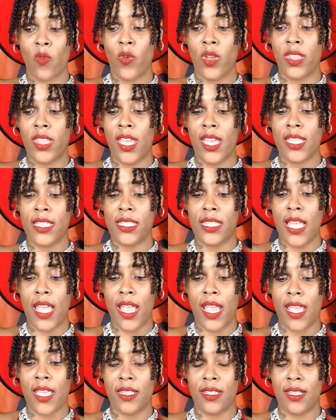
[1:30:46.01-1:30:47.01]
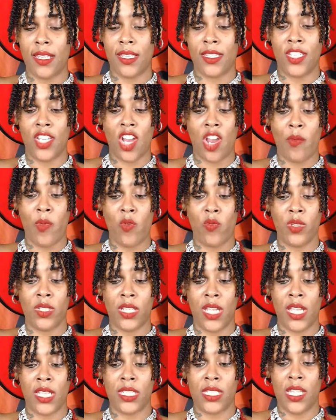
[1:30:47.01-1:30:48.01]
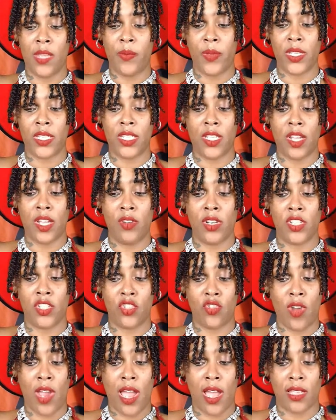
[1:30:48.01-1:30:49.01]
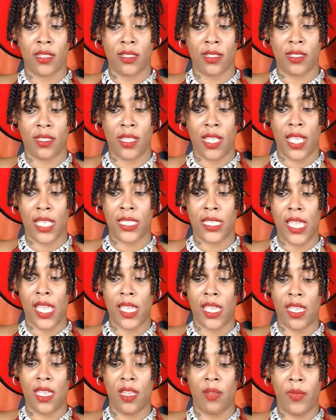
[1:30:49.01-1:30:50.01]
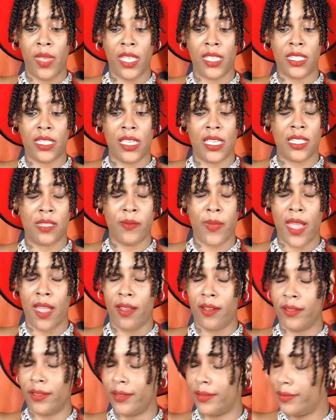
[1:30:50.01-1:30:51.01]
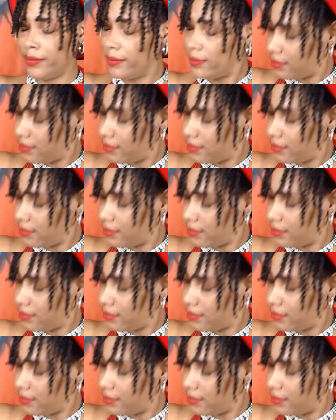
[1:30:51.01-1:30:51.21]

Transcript: Within seconds, Jeremy was unzipping Tony's trousers and taking him into his mouth.